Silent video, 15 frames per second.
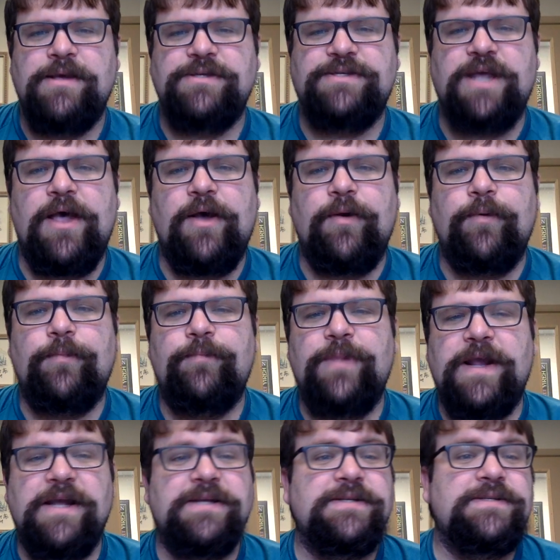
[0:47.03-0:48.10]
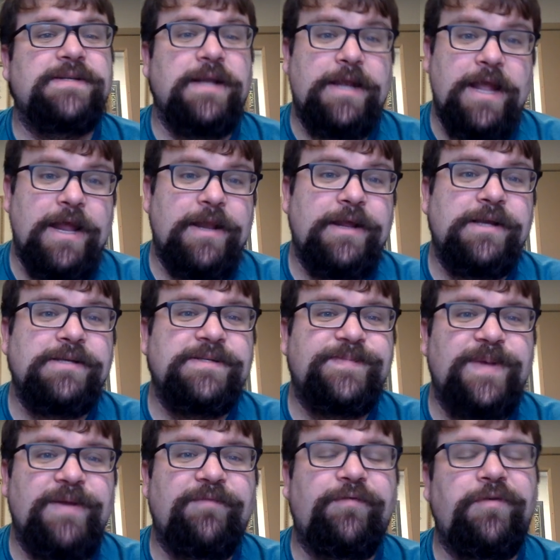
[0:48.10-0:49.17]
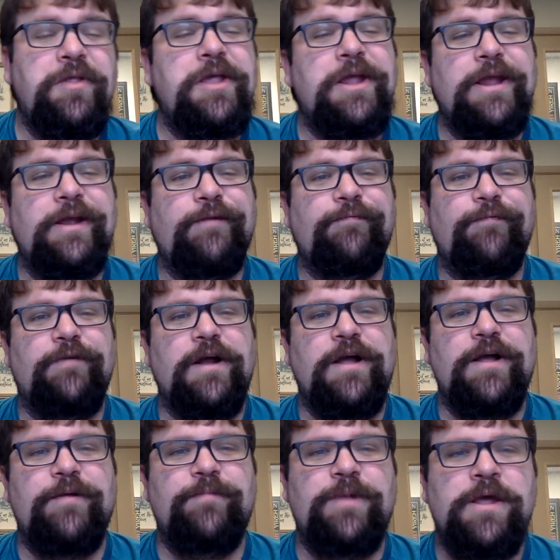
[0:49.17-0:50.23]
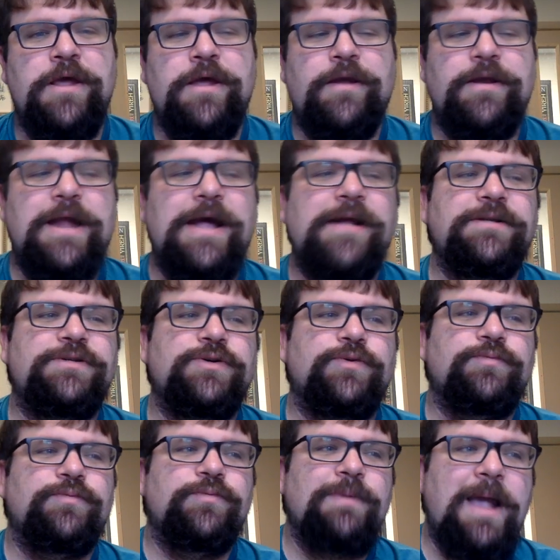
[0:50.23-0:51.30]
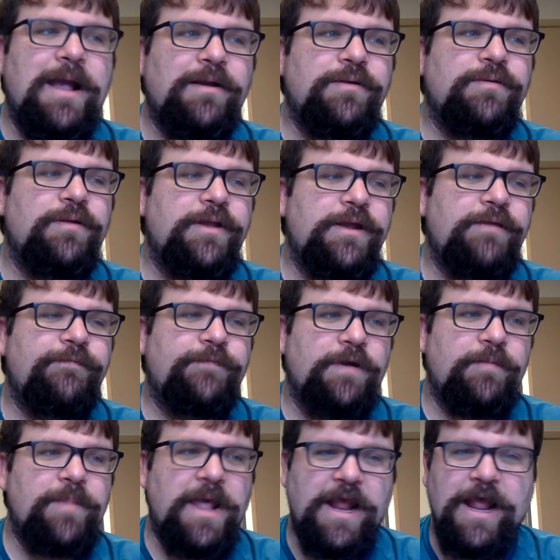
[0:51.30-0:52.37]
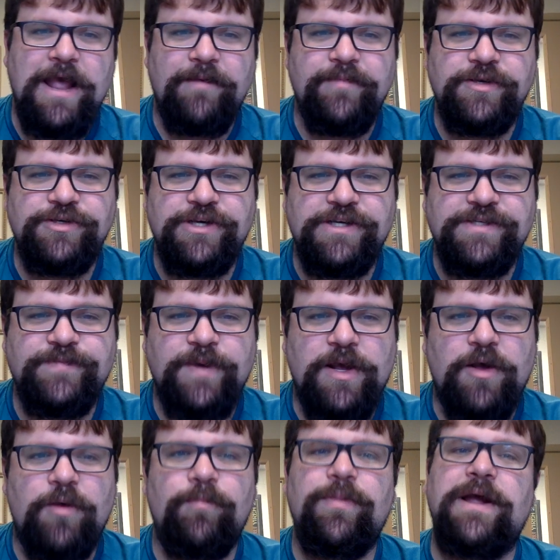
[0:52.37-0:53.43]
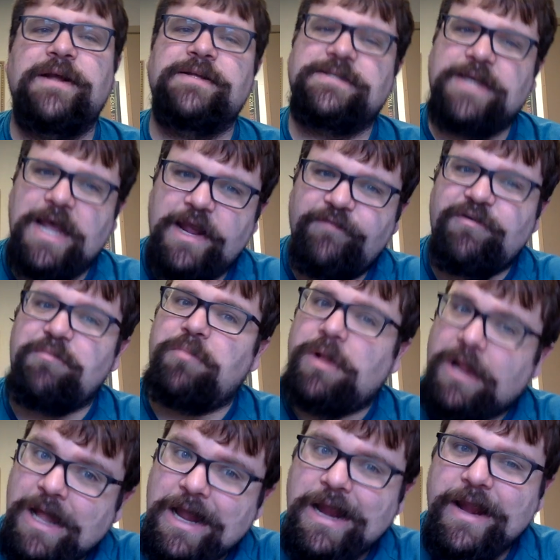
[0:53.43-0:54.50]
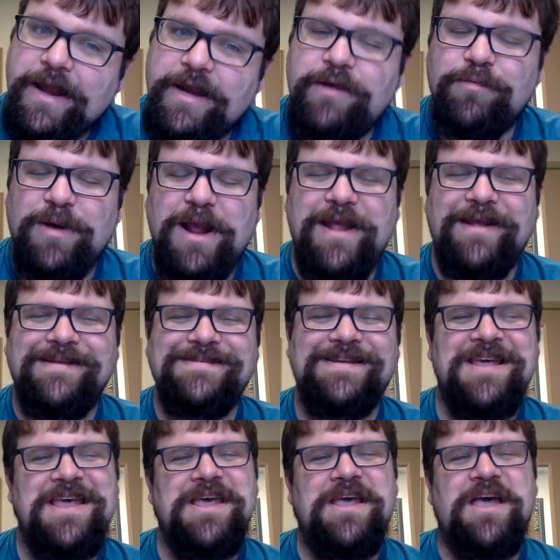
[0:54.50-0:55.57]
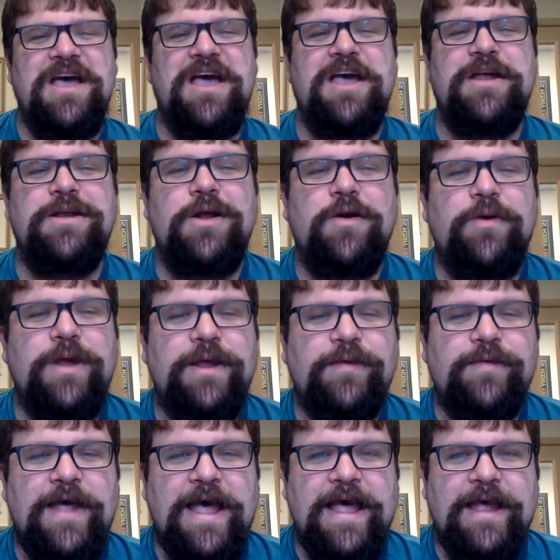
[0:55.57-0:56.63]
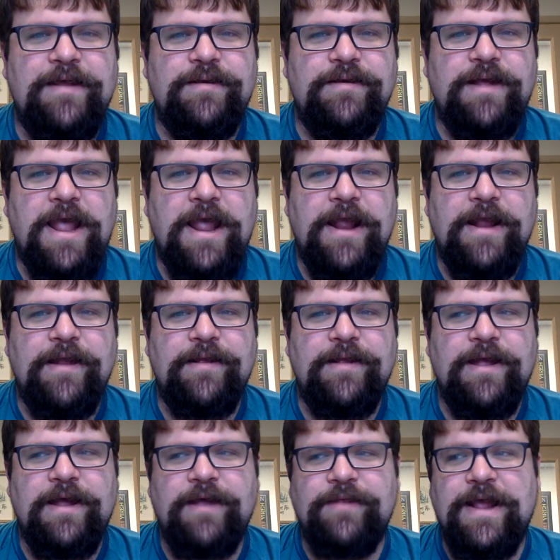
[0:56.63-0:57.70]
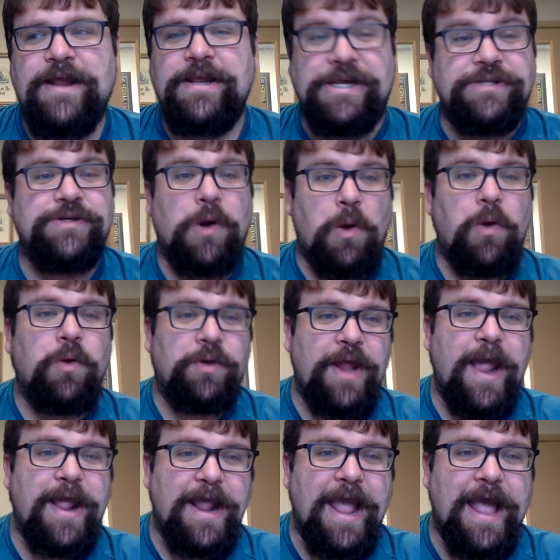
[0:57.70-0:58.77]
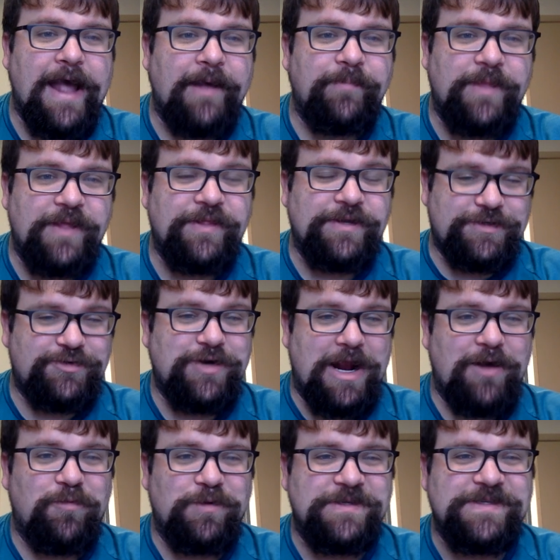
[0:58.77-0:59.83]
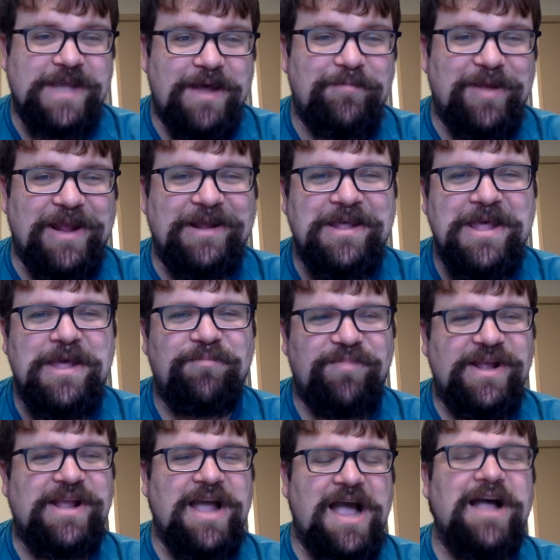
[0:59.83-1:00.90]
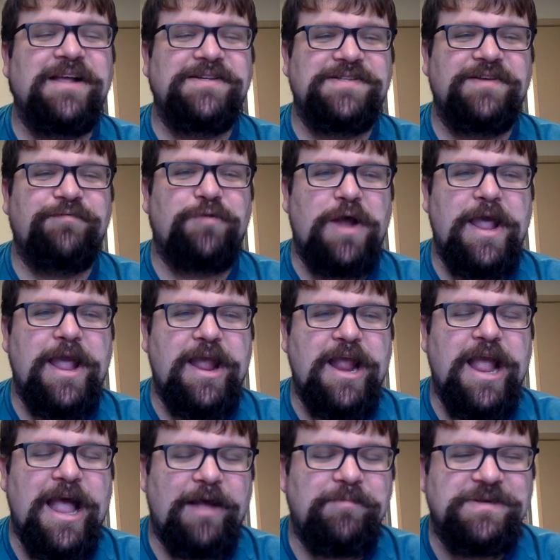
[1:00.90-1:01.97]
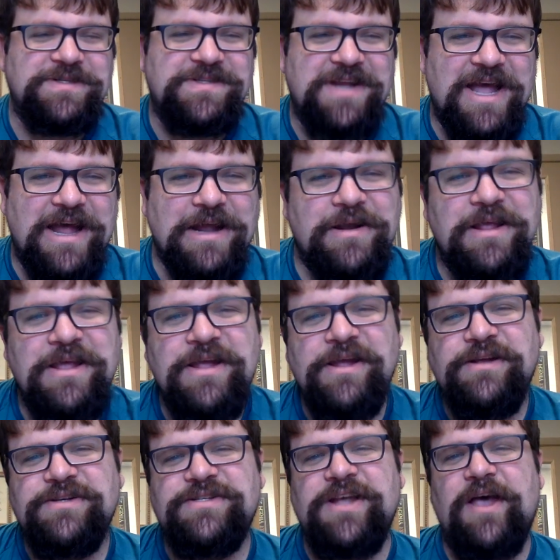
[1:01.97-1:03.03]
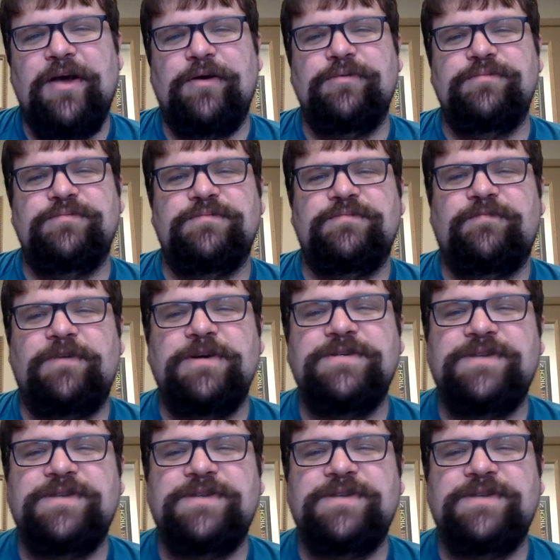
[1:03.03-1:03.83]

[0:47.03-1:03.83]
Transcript: So, because again, he's been fleeing from not directly from Ahab and Jezebel, but it's kind of implied, right? Uh, knowing that a, uh, that he told Ahab that this drought was coming because of what Ahab has done. So, 1